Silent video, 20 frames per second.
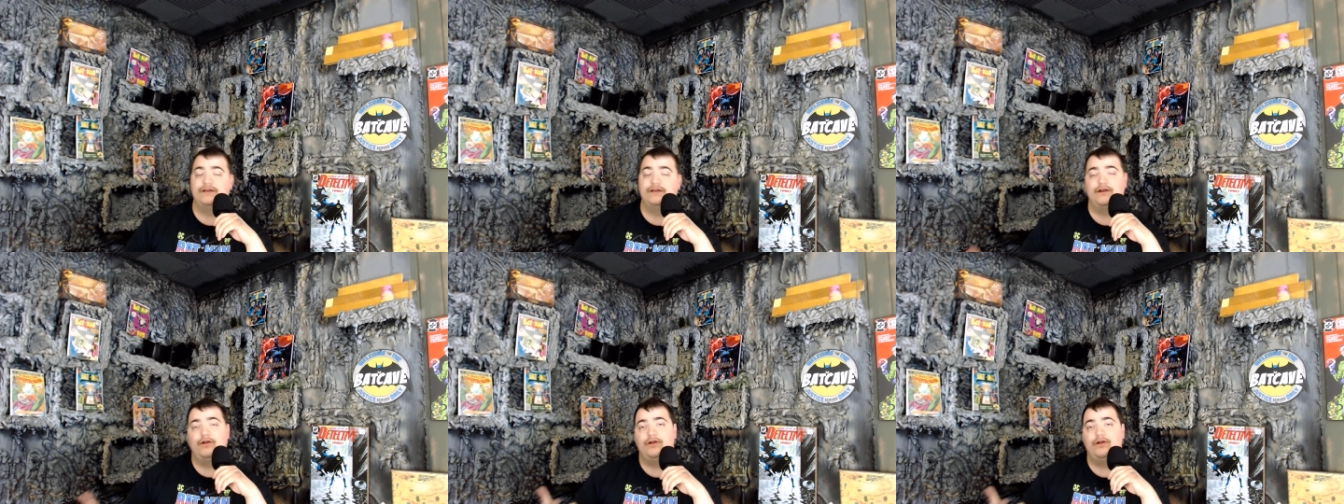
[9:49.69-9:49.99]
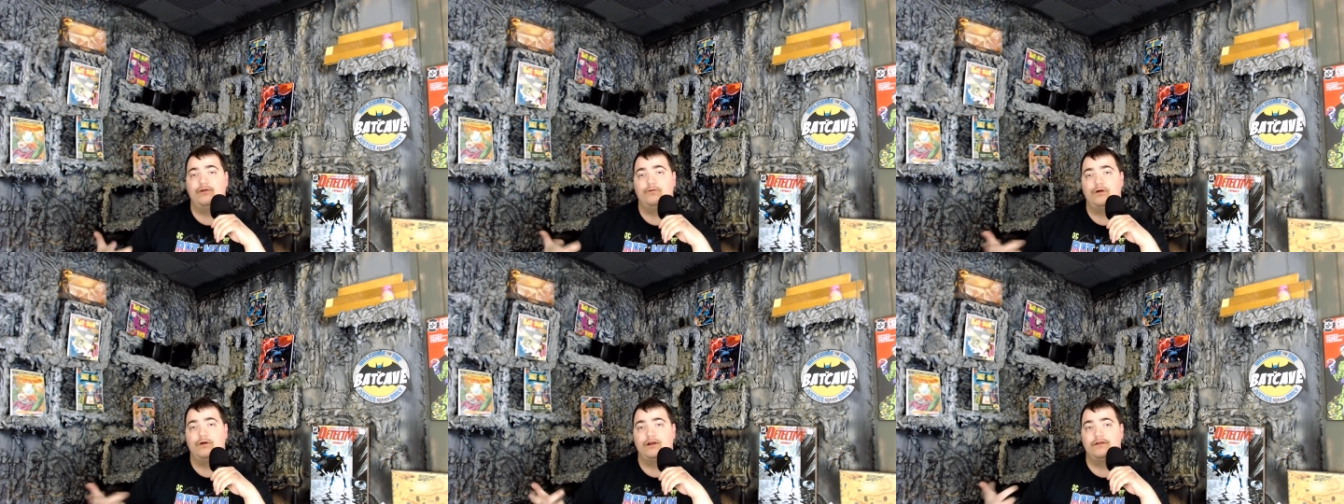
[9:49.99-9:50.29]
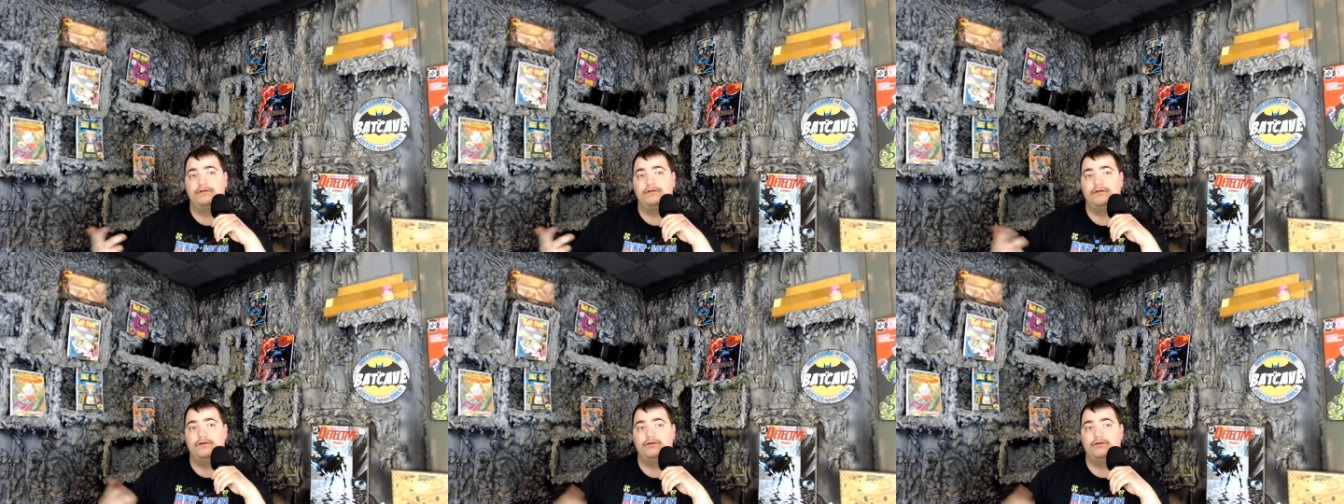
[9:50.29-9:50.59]
I know you want to
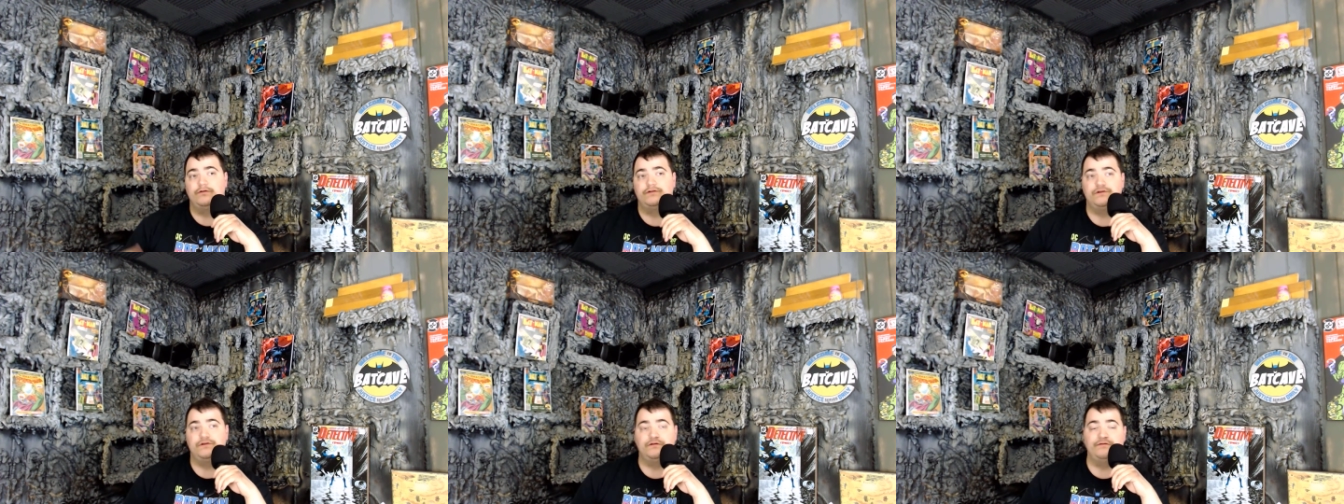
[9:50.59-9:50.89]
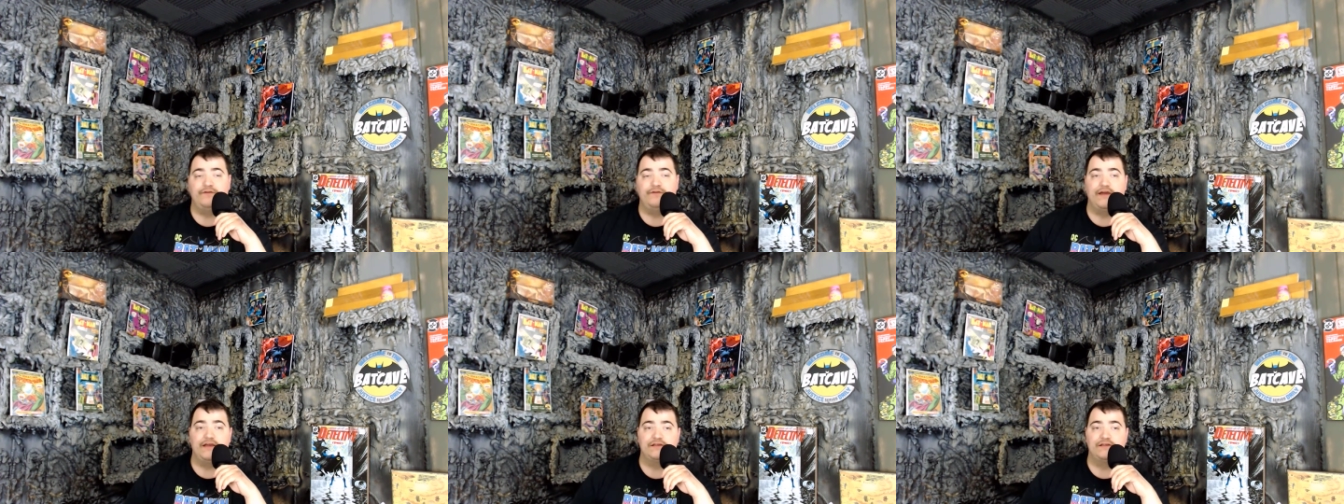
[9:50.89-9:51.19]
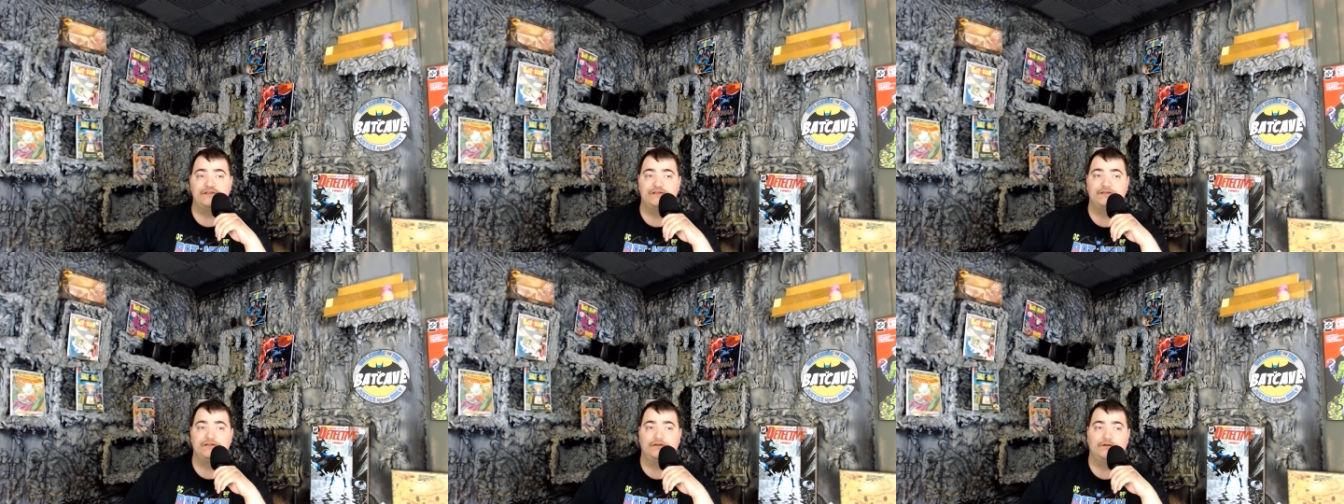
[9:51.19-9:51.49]
do
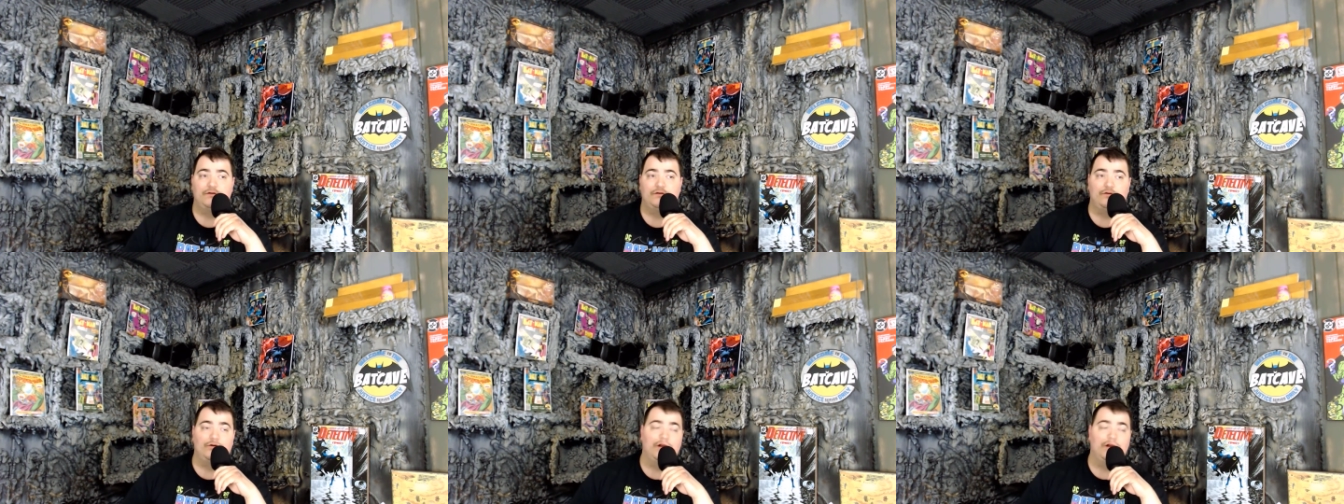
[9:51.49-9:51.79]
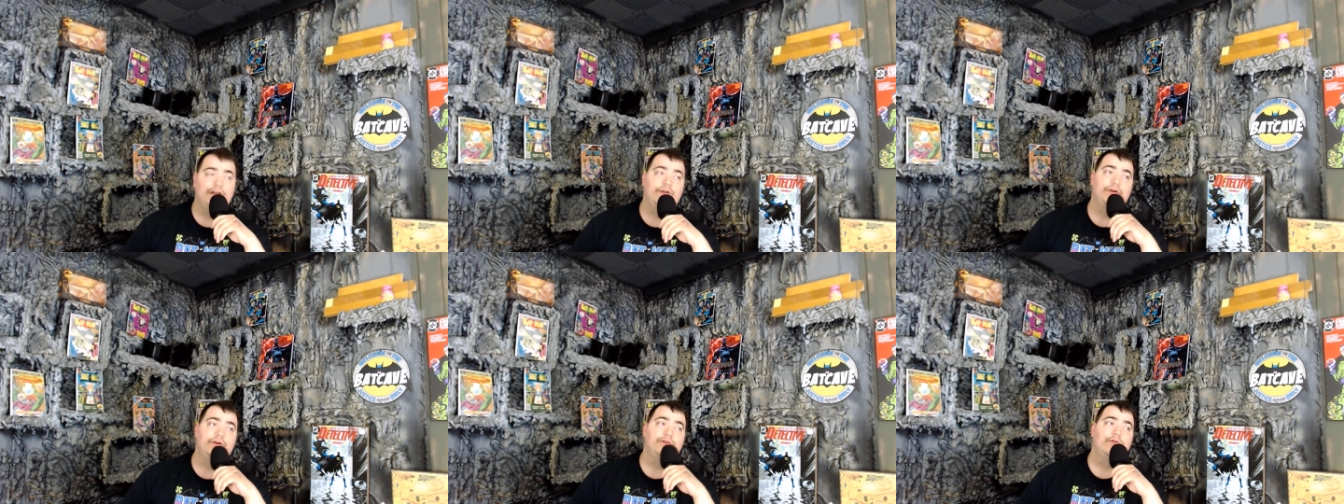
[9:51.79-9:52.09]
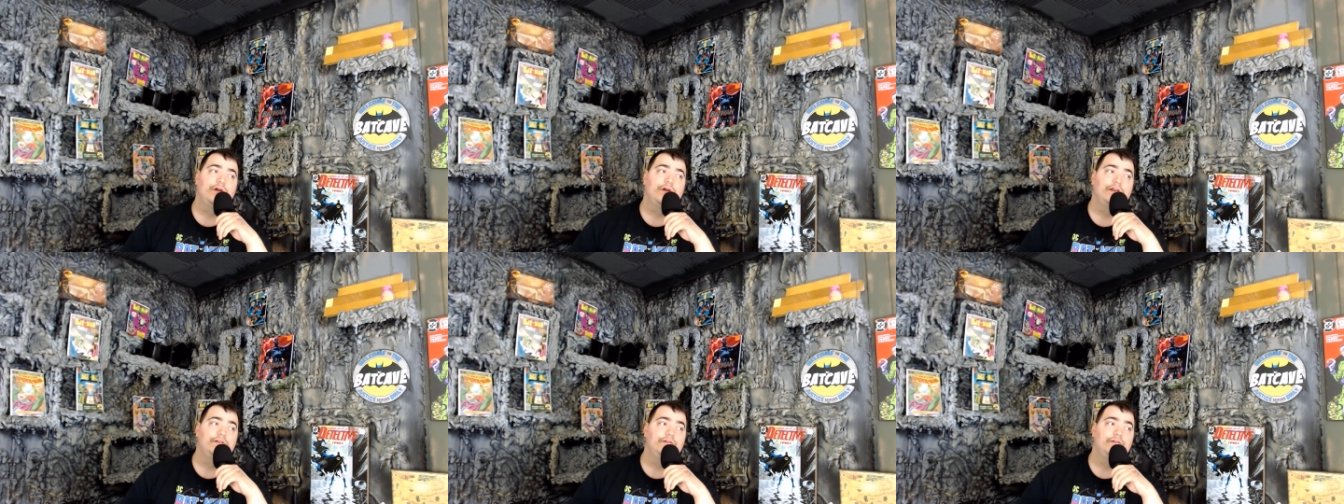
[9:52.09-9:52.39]
Two-Face, or I know you
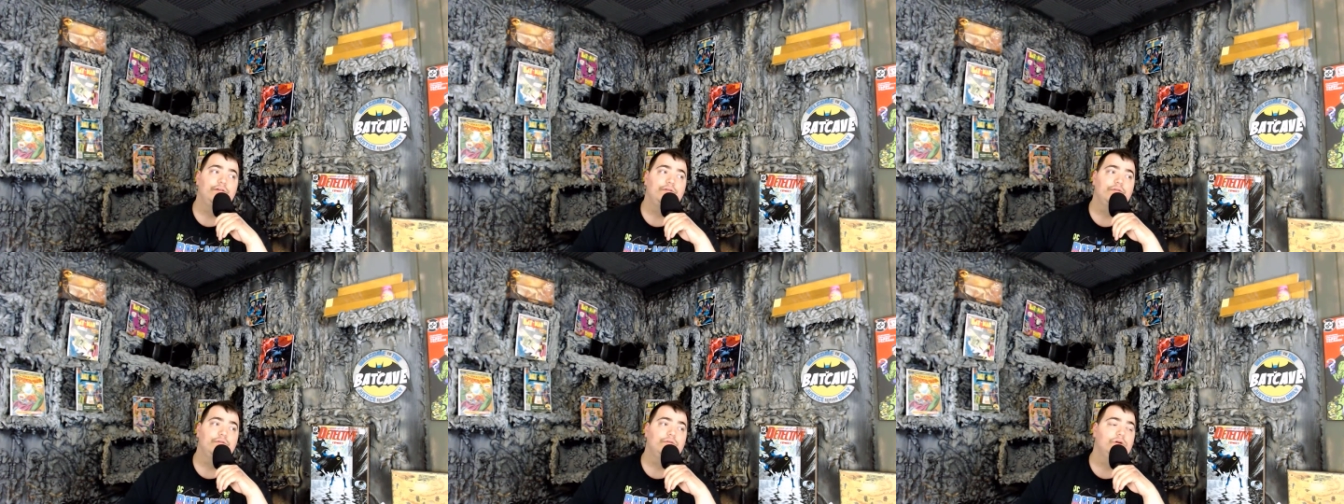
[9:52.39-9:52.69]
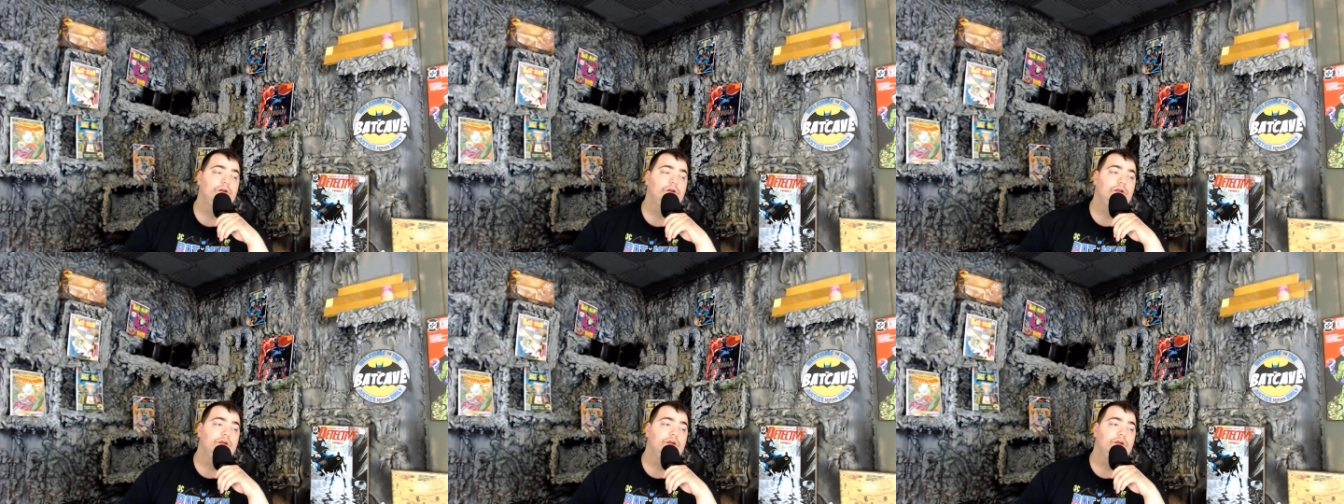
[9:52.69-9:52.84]
want to do